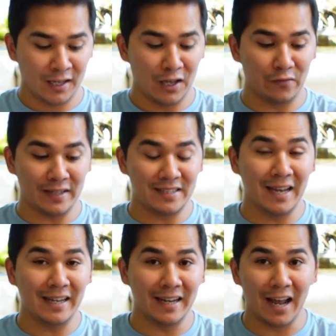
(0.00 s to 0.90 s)

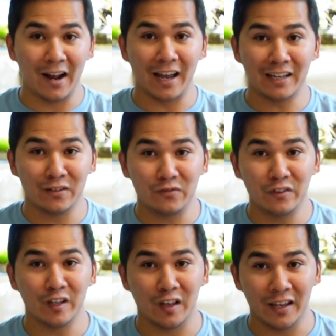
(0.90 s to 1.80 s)
I can
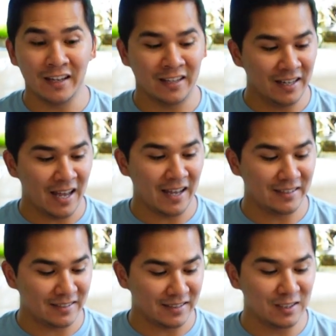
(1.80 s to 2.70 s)
feel it.
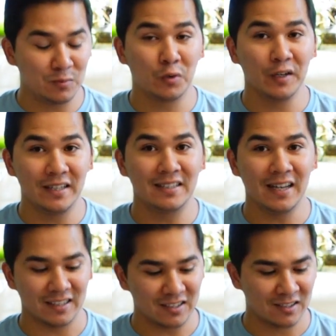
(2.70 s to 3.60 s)
It's pretty
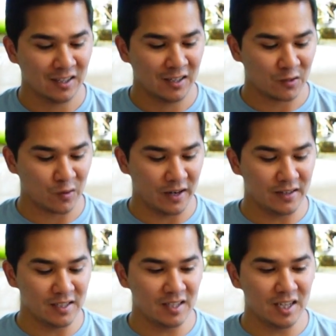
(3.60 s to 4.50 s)
dense, right?
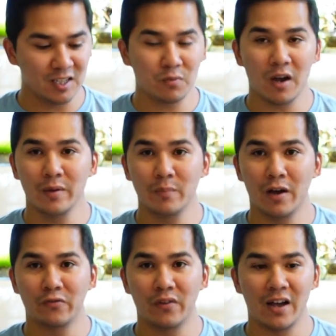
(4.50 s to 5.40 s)
This thing is probably
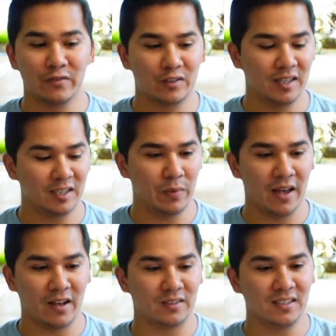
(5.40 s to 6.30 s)
about 5 or 6
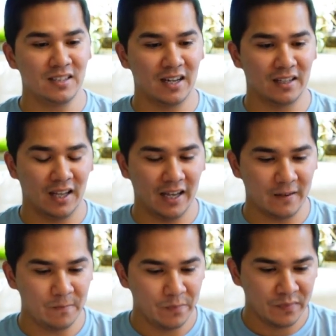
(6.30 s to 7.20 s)
pounds. It's not
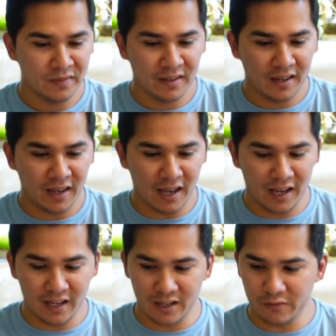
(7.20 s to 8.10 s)
light.
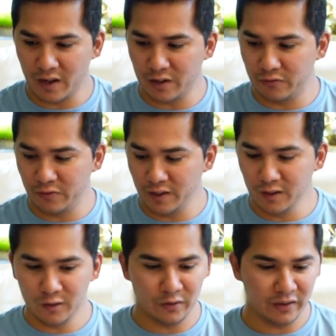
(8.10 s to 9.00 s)
And if I
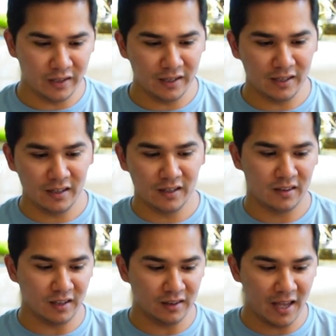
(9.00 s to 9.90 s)
feel the
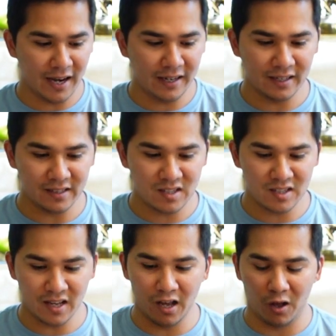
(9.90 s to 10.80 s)
light
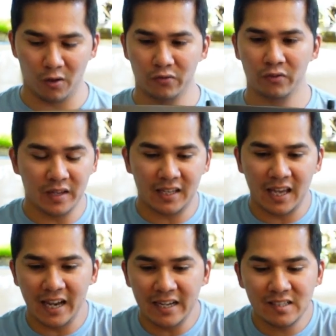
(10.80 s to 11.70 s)
itself, the
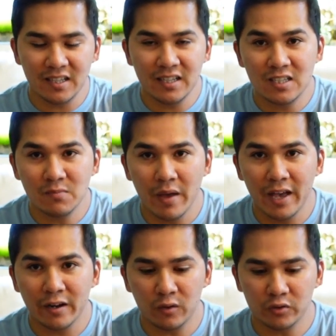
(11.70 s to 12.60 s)
casing's
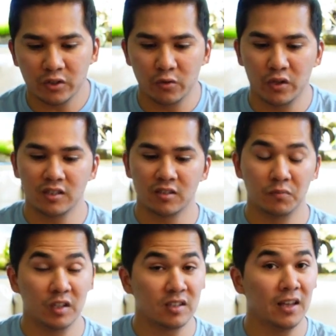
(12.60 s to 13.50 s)
metal, so
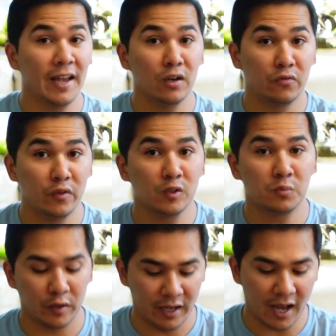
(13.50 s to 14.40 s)
this light feels
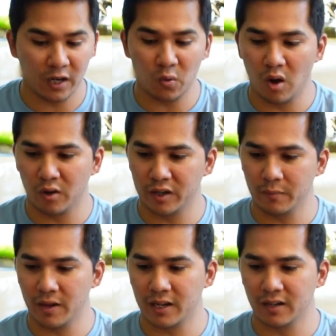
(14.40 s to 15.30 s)
pretty high quality,
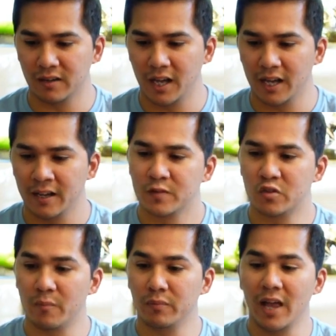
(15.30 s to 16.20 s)
I'm not gonna lie.
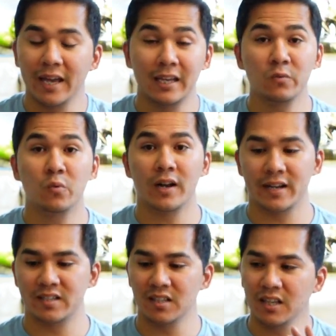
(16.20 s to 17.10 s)
So I'm liking what I
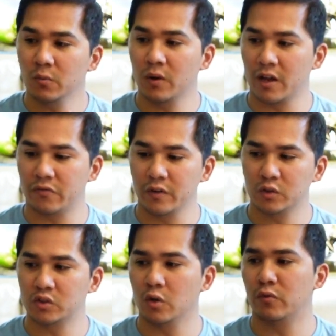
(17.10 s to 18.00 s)
see and what I
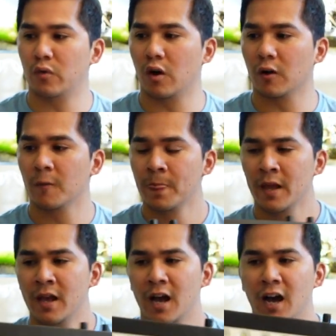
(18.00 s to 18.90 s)
feel so far.
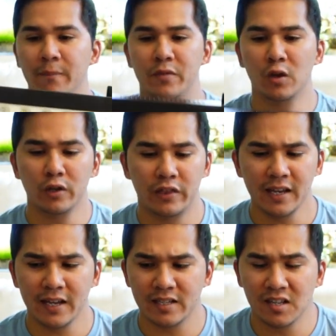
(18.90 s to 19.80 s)
The only
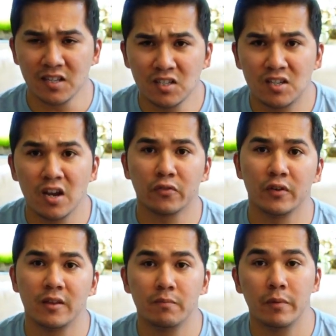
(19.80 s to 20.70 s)
thing is, this is
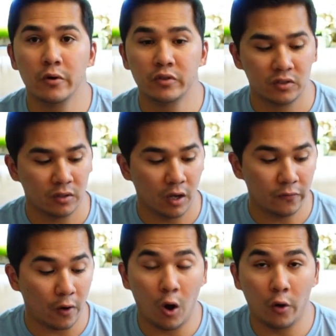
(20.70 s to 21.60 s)
different than most
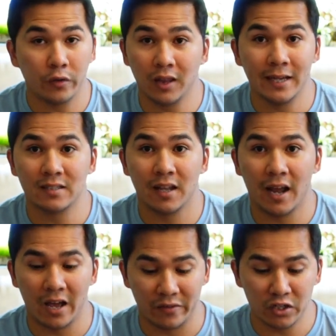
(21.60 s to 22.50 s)
of all the lights that I
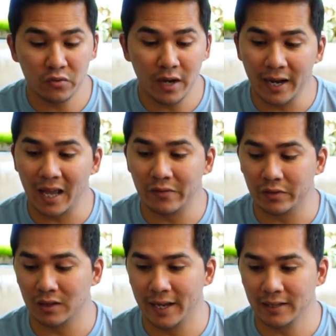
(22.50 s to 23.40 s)
have. I do not have a
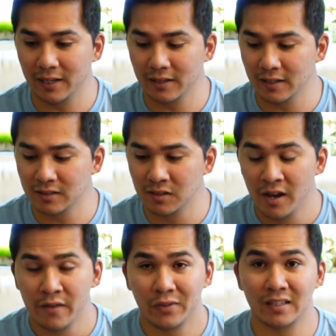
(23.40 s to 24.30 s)
light like this
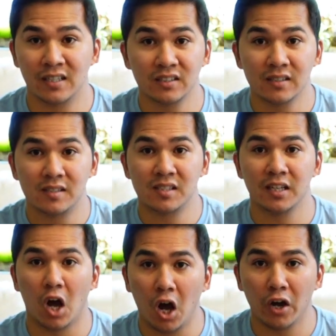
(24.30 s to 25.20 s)
that doesn't
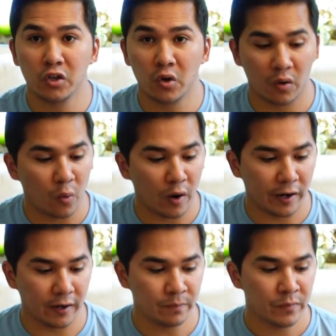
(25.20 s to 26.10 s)
sit on your
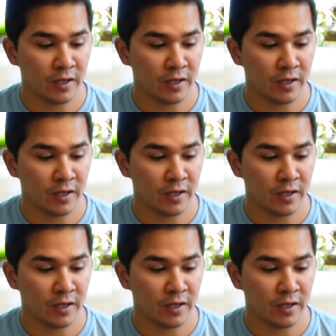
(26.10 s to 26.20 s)
aquarium.